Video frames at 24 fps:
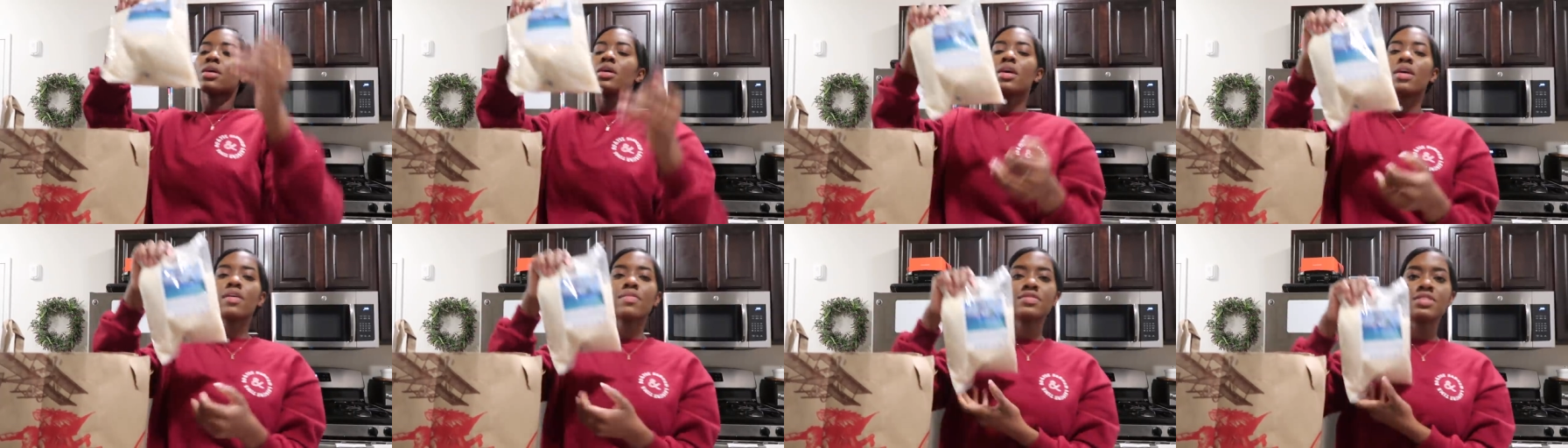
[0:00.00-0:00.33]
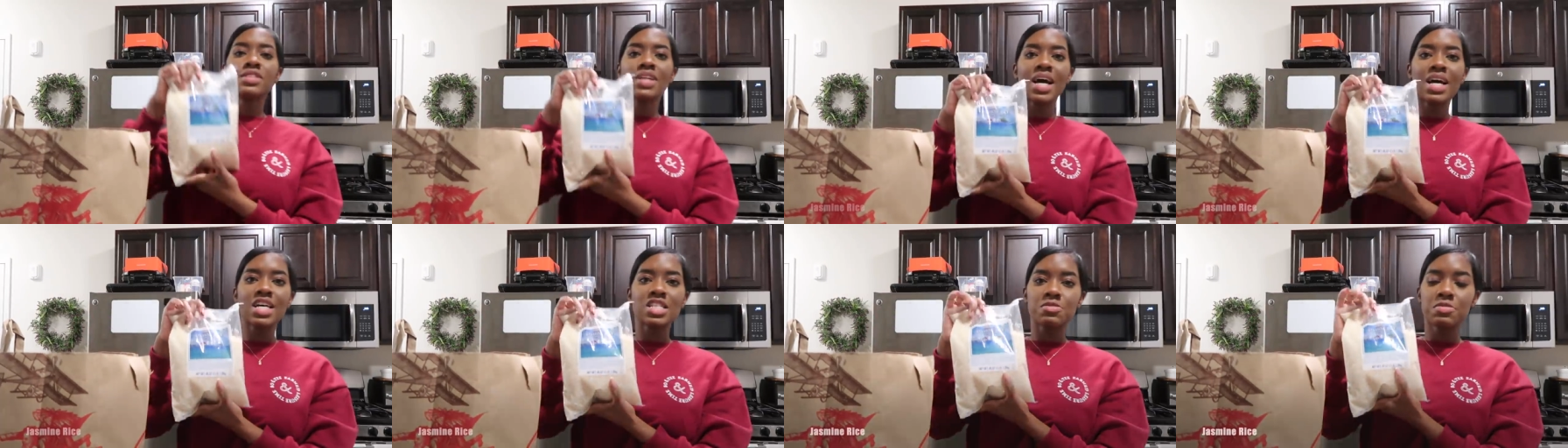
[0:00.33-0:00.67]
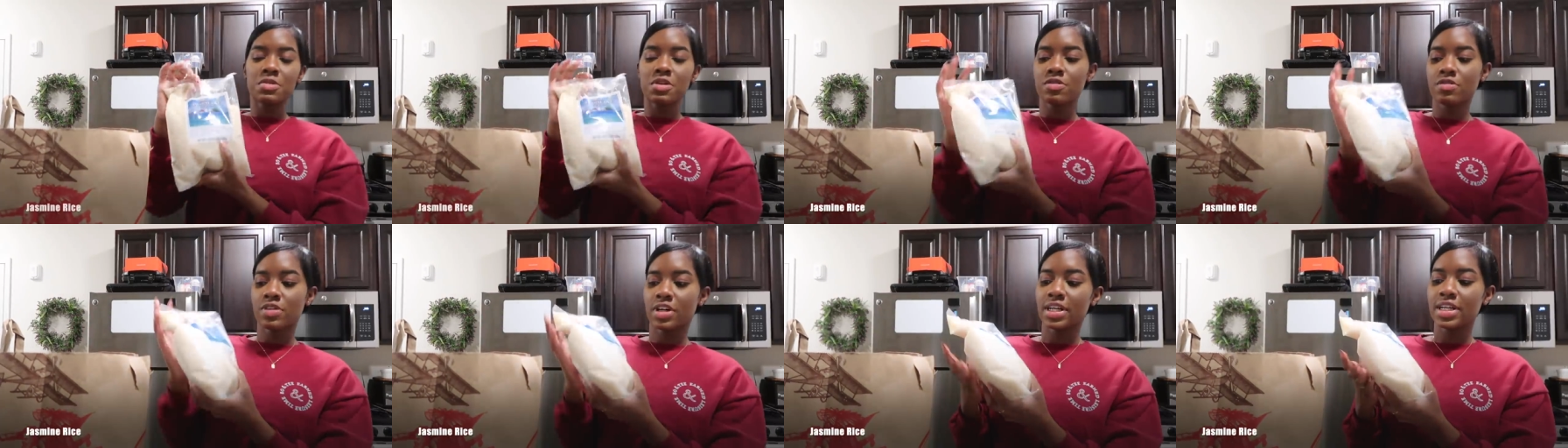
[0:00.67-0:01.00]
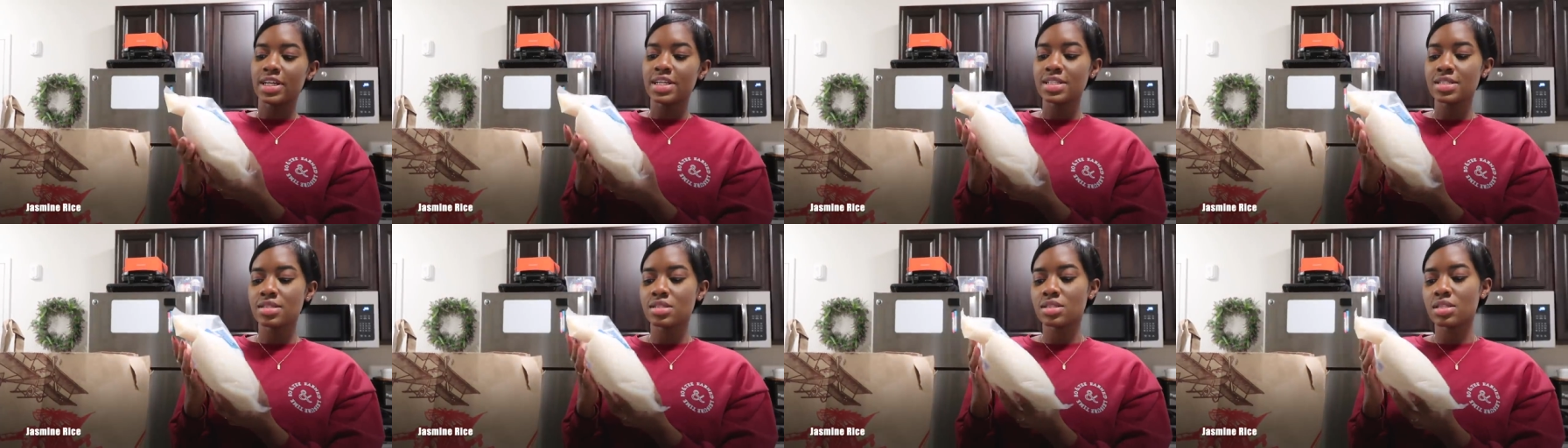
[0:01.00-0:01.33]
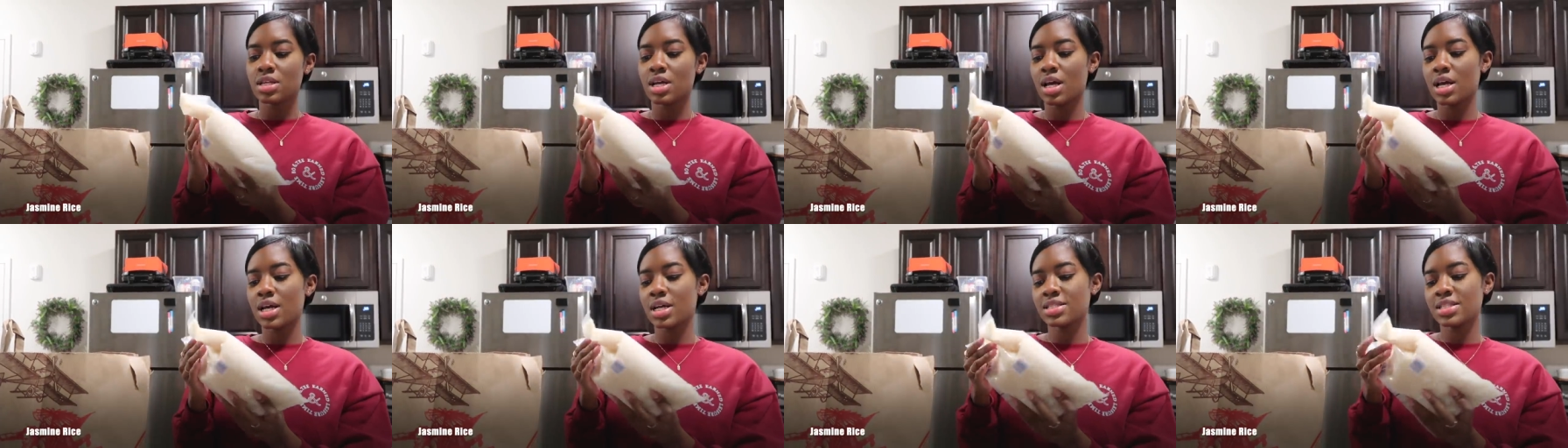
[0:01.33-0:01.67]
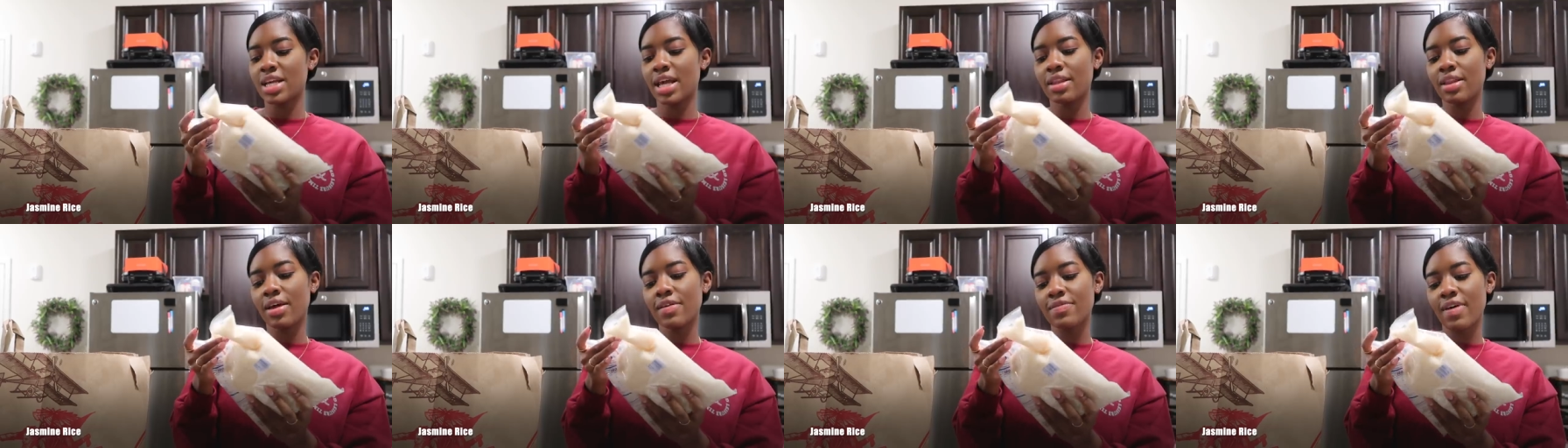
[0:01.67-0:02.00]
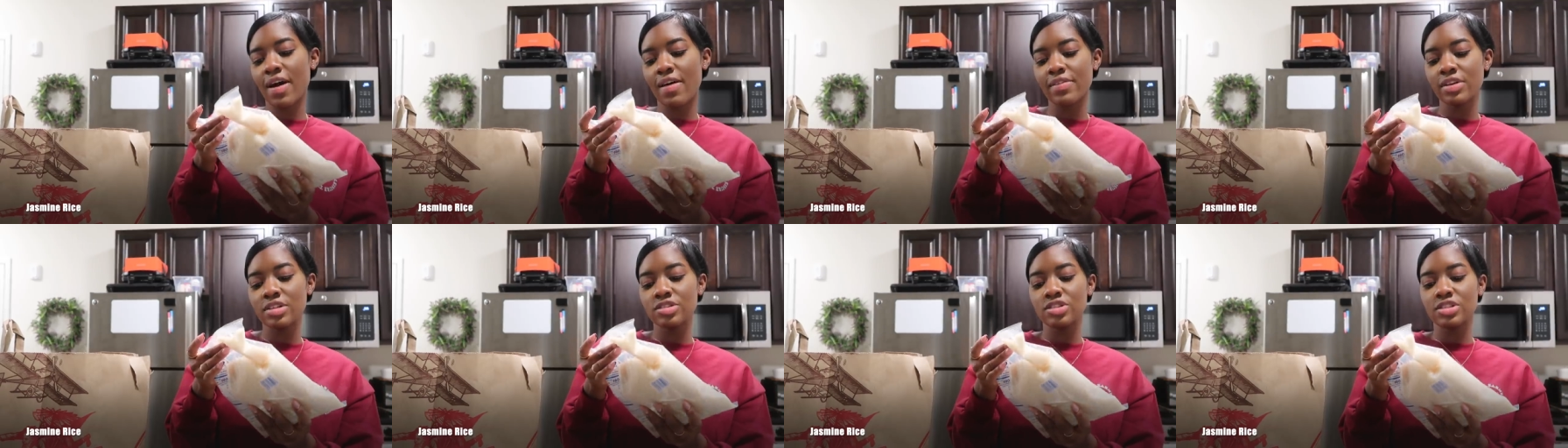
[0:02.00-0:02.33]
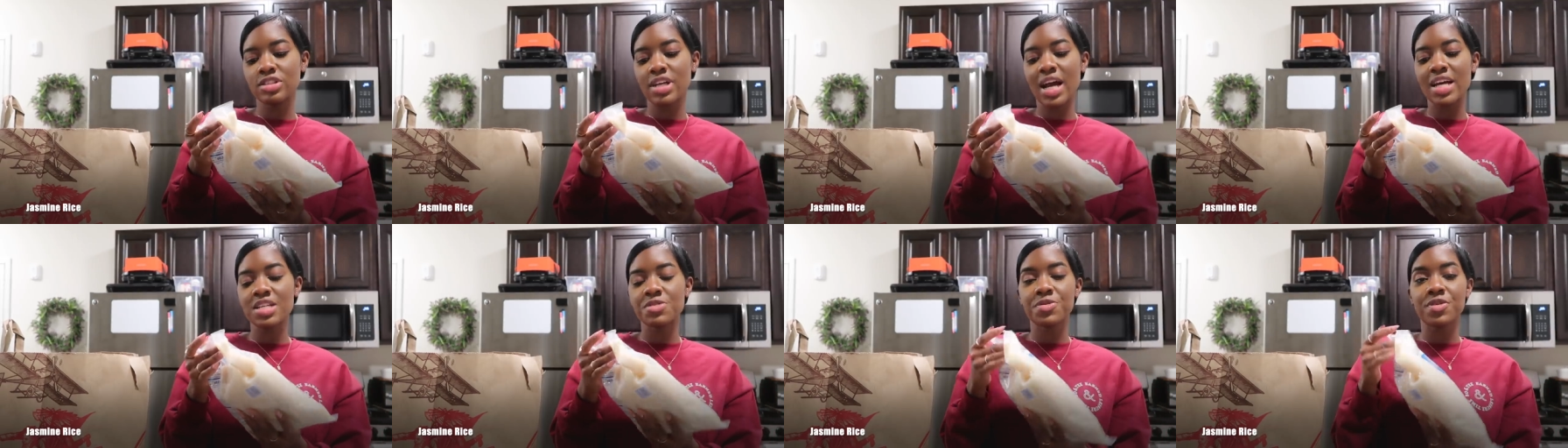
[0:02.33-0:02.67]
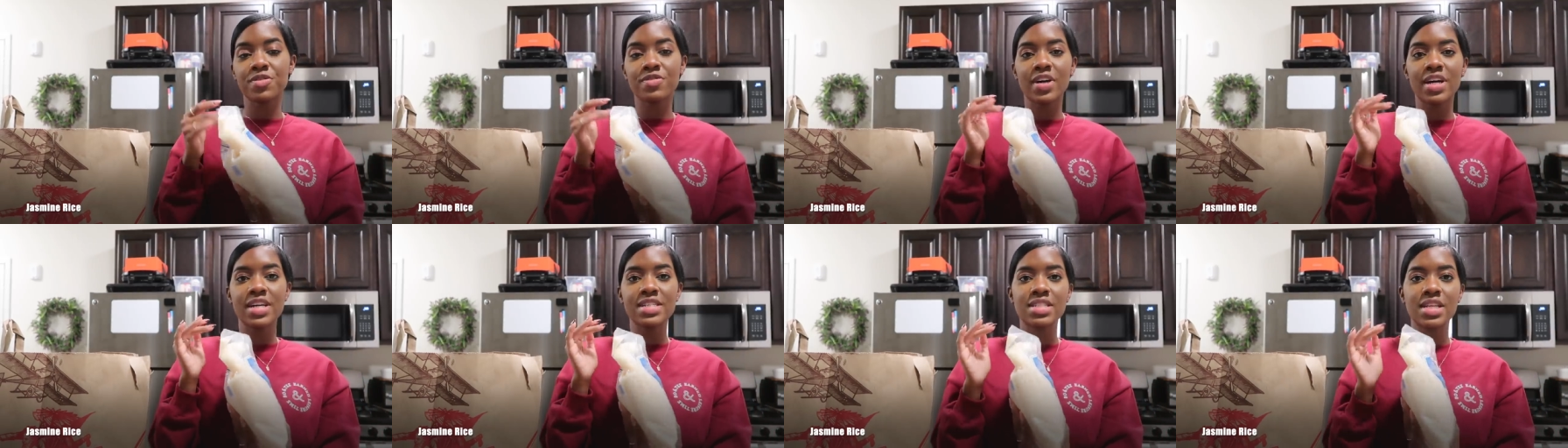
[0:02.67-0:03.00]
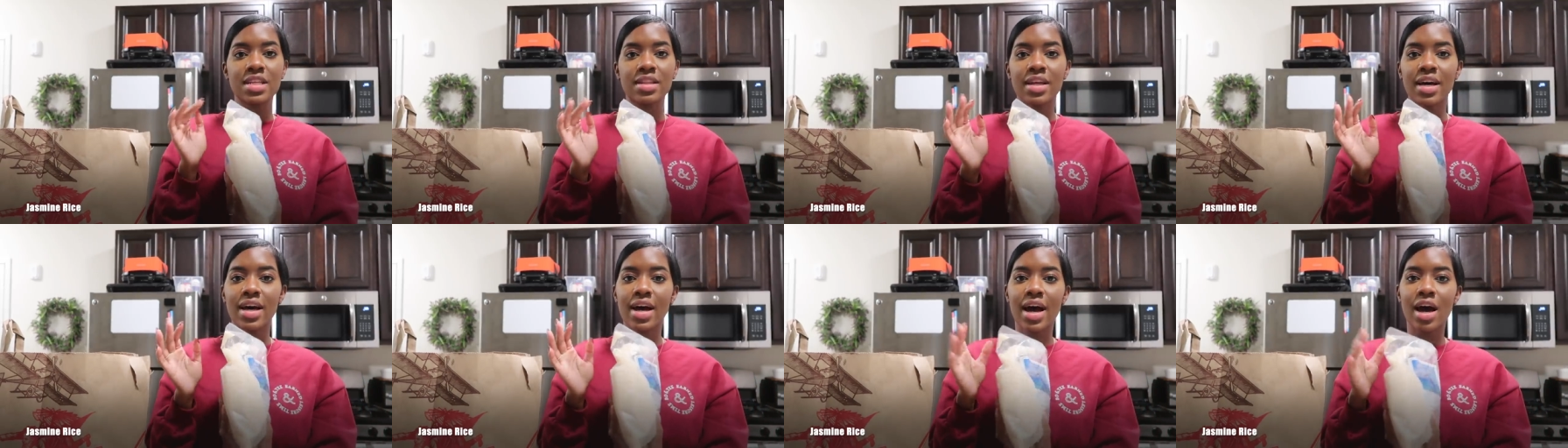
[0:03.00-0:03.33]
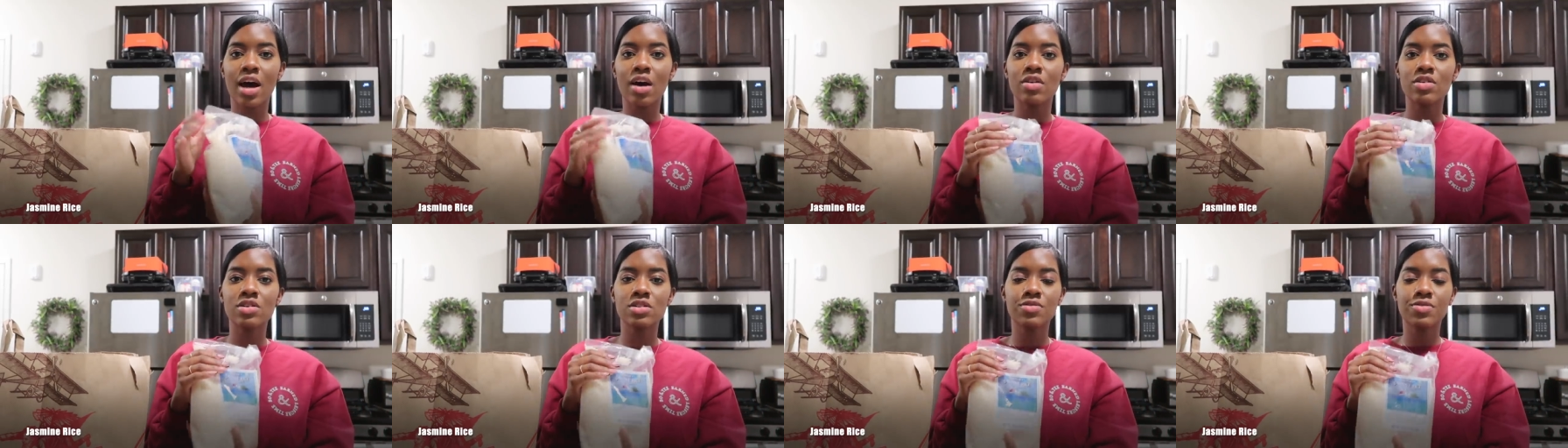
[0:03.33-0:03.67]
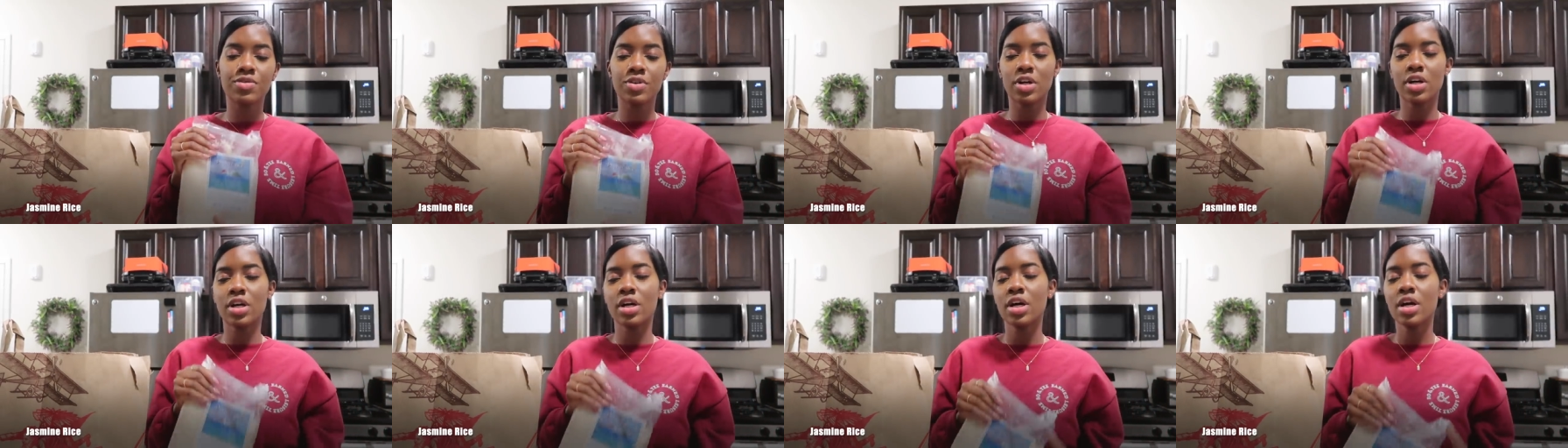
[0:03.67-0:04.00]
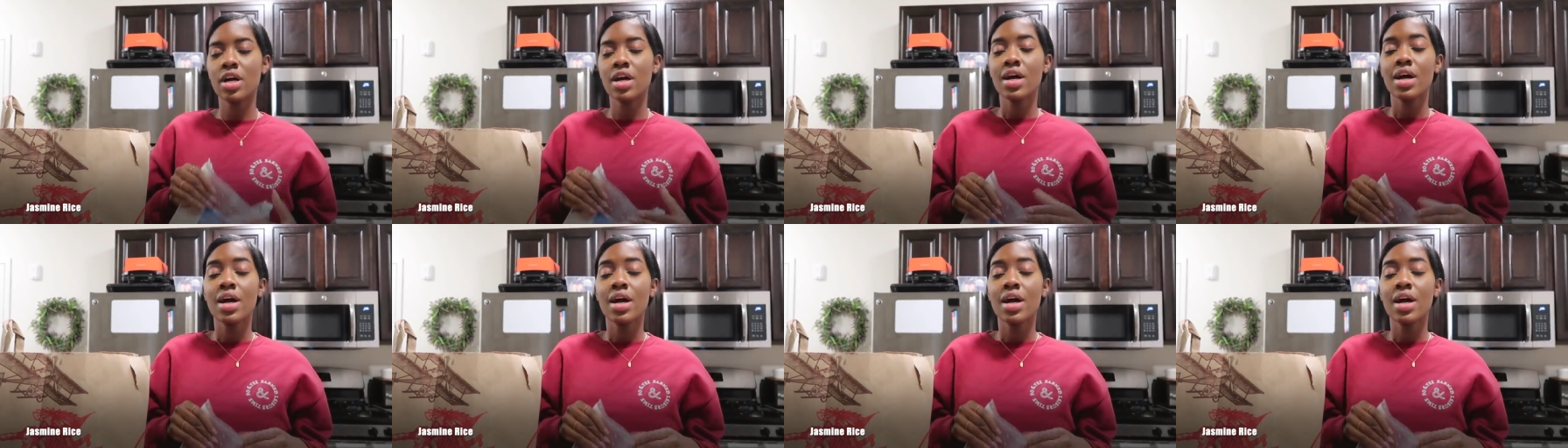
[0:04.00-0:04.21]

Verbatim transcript: of jasmine rice, because I love having jasmine rice in the house for